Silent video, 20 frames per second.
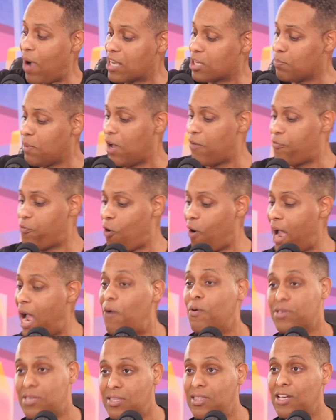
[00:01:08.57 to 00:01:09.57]
watch about four
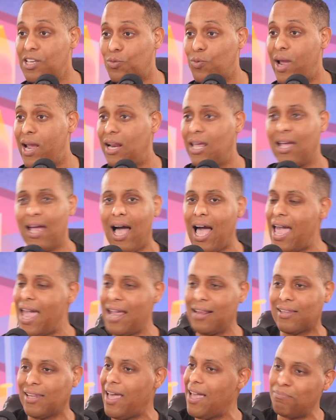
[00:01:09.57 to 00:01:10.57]
hours of this. Right here.
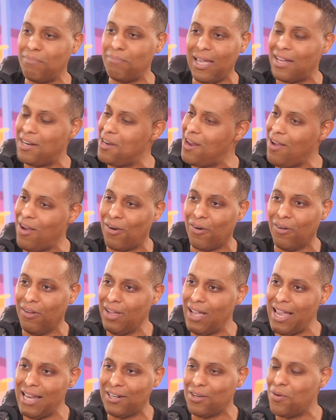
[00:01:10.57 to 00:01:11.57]
I ain't like, man,
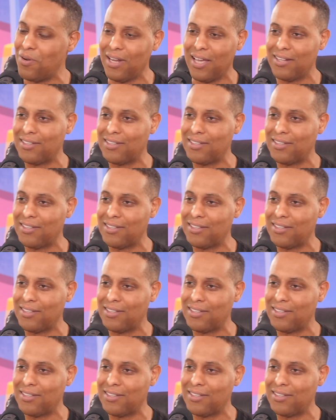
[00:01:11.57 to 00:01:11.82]
no, I ain't doing